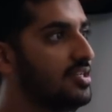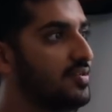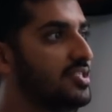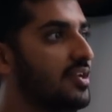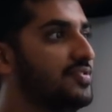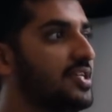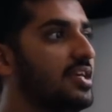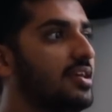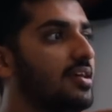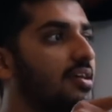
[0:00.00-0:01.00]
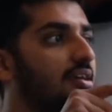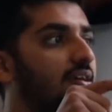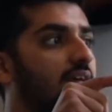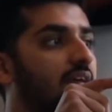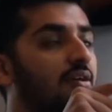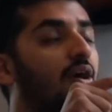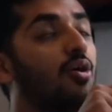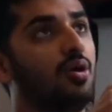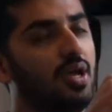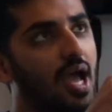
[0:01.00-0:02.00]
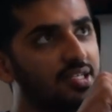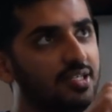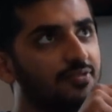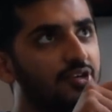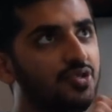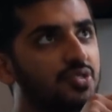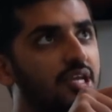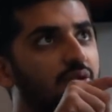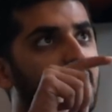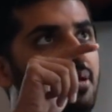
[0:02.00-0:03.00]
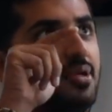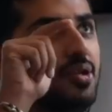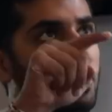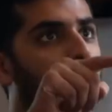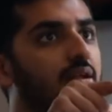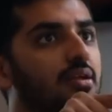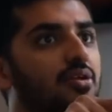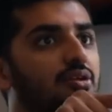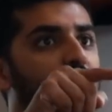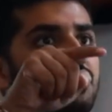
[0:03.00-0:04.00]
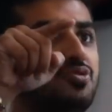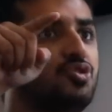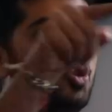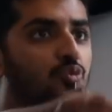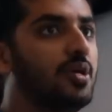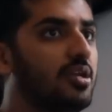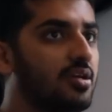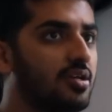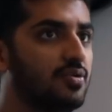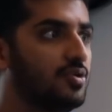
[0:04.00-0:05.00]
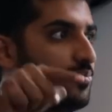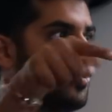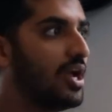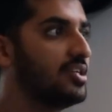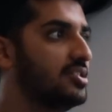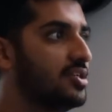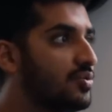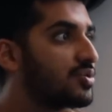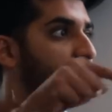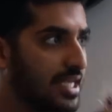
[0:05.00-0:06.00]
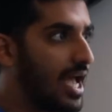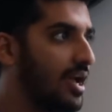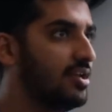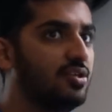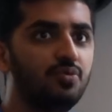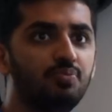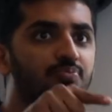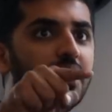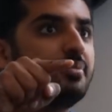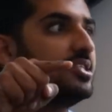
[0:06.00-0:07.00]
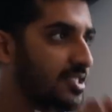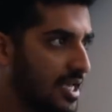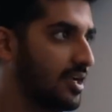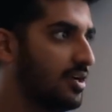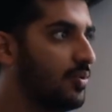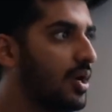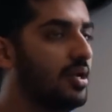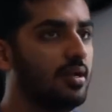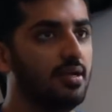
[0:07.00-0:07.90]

So instead of saying, oh, okay, actually, first you say to them in your head, you're stupid, you're depressed, you're sad, you make me sick, right?